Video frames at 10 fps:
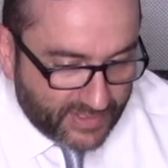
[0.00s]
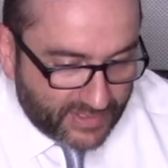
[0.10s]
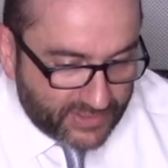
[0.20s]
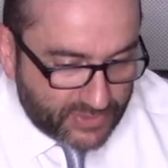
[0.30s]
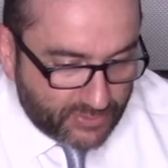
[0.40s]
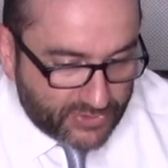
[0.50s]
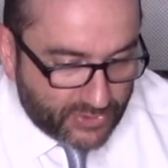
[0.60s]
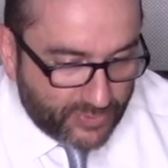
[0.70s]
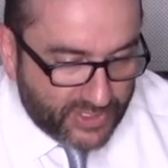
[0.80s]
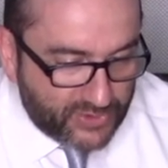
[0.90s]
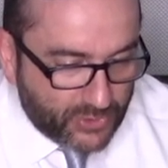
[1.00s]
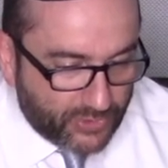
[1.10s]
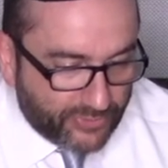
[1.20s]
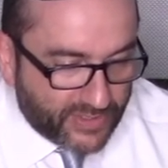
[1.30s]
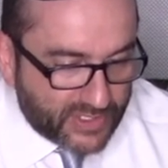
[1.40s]
Just want to read you
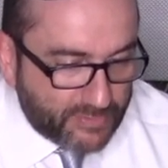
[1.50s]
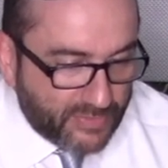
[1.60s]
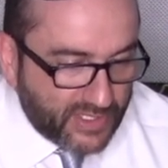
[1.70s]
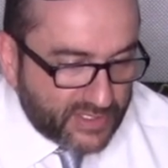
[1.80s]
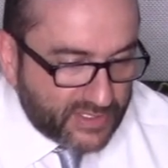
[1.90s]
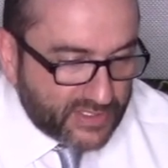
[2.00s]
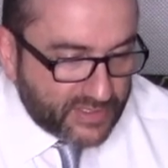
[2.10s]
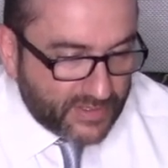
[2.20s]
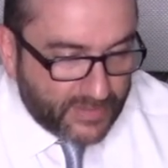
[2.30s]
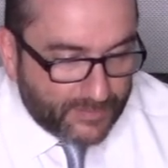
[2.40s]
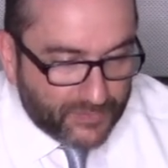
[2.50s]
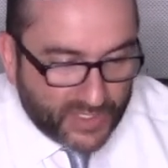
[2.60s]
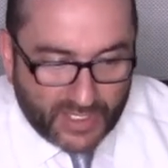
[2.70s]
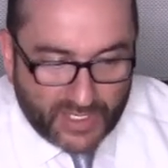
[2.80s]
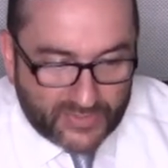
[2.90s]
the first piece.
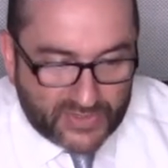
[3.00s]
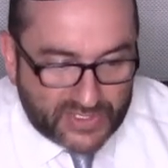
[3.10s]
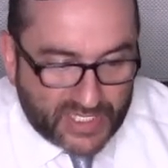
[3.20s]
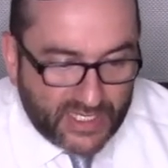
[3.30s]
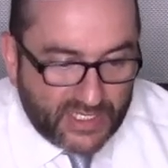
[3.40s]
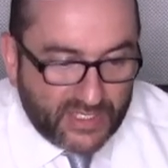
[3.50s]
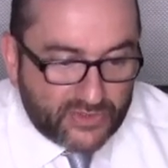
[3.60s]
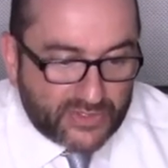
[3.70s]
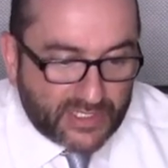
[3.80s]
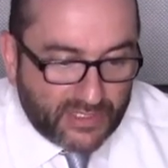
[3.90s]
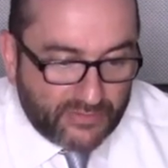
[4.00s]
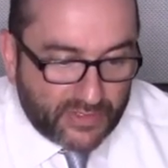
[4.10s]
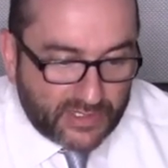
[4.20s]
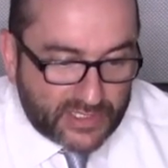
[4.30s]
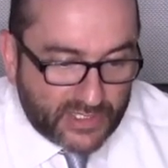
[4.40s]
In undertaking to deliver
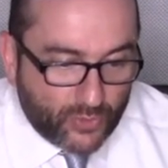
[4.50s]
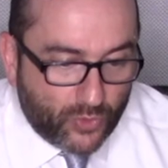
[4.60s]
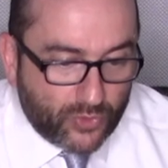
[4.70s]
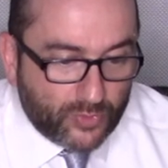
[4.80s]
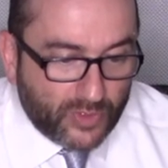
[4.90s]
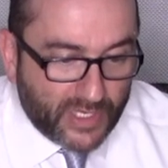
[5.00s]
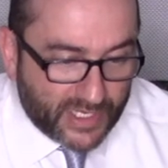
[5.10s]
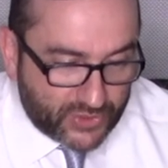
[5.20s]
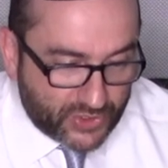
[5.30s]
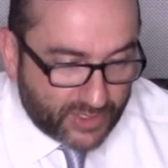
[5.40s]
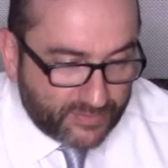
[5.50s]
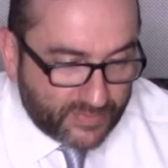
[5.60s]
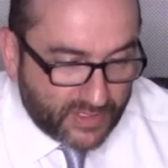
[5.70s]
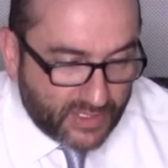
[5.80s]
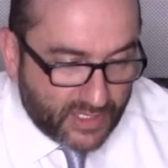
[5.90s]
this inaugural lecture,
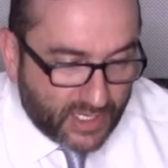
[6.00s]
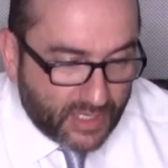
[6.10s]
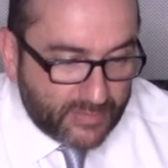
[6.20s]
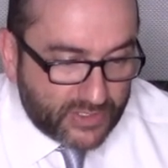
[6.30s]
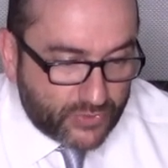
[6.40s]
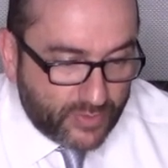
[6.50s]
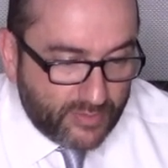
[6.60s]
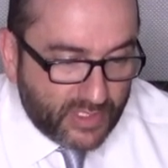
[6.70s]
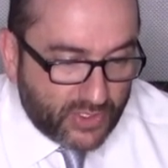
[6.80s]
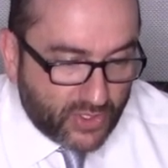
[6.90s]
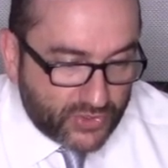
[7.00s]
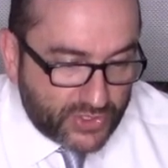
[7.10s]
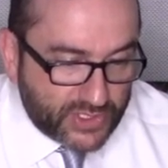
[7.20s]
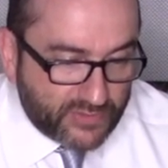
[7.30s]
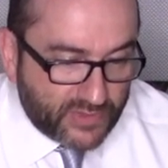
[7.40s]
I'm extremely
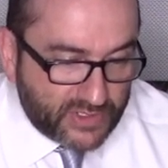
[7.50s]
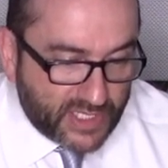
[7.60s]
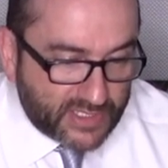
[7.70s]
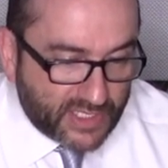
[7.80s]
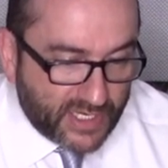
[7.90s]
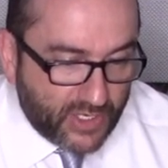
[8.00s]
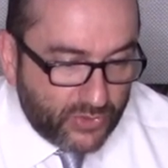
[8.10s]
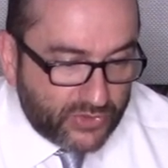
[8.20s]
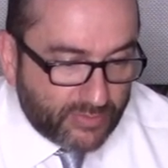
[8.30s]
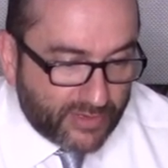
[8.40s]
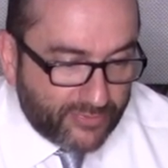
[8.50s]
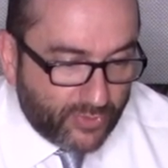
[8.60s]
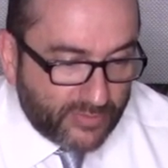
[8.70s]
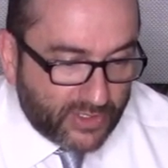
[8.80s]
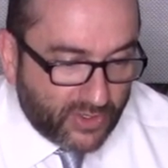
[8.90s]
conscious of the debt I owe to my
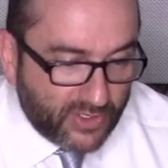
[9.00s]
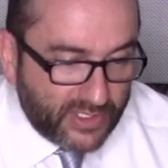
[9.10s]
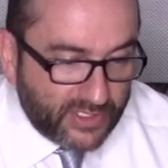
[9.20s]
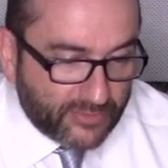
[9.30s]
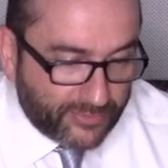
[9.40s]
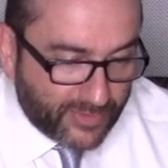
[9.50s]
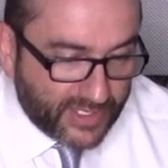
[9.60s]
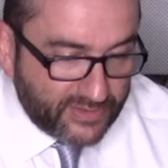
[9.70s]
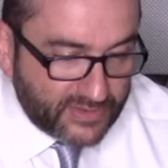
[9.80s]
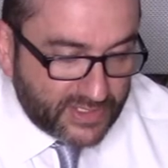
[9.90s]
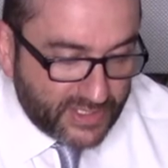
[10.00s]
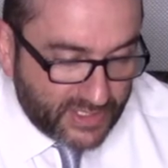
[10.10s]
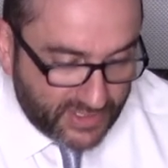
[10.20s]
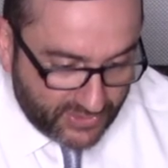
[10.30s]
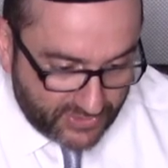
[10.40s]
former colleague and friend,
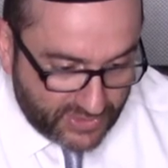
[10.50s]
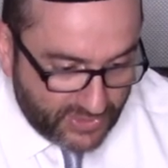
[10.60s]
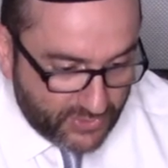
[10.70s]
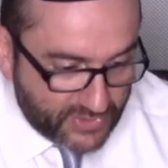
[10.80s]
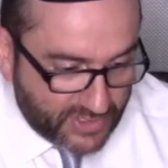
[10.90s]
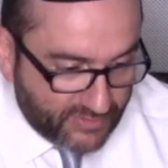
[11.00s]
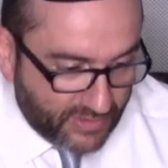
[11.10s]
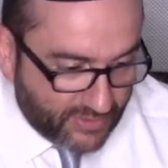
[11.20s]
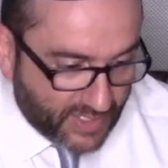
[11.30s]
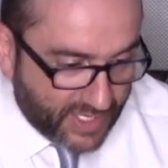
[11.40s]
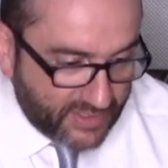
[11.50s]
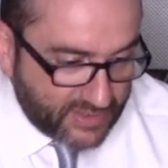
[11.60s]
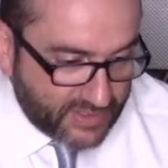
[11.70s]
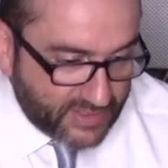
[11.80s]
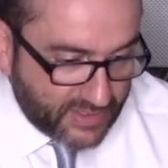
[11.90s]
continues giving
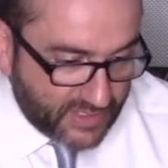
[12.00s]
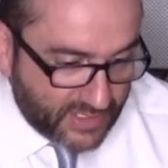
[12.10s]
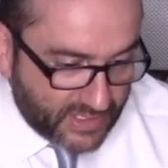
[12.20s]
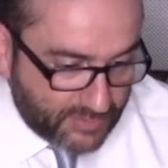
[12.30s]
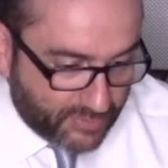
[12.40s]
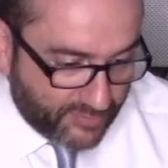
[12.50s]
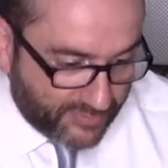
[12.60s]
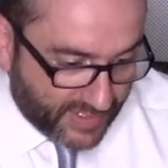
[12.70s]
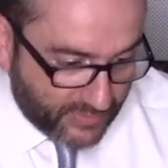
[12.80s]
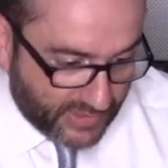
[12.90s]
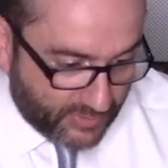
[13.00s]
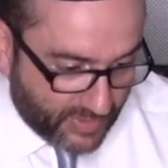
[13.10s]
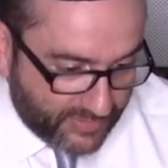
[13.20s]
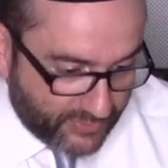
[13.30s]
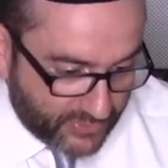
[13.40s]
thanks. He's profoundly
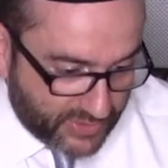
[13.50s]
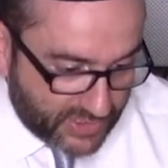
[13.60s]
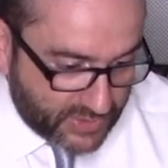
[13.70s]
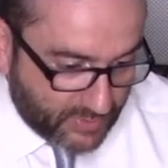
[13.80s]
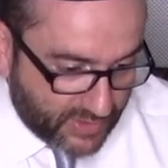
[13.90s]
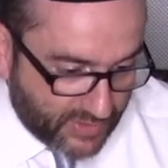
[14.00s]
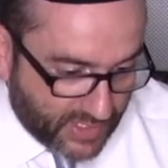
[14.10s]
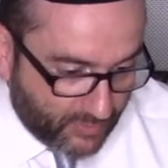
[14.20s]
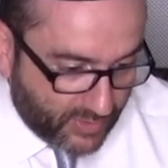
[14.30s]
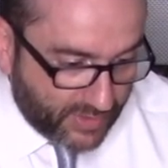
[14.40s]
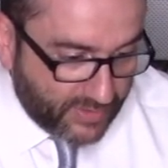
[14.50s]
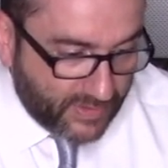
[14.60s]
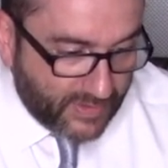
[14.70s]
grateful to this one and that one.